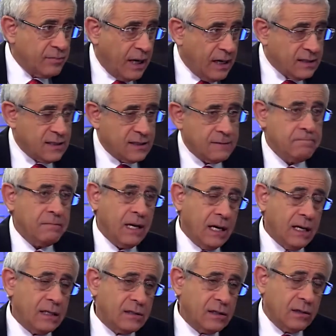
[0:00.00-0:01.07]
ISIS.
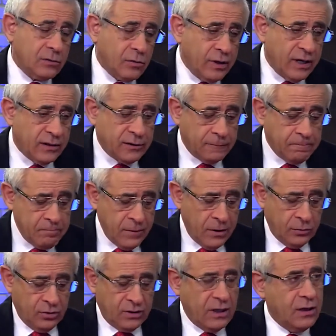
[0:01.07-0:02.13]
And it connected
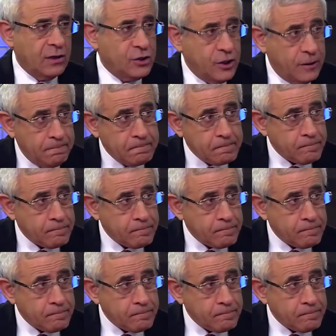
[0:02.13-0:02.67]
to the regime.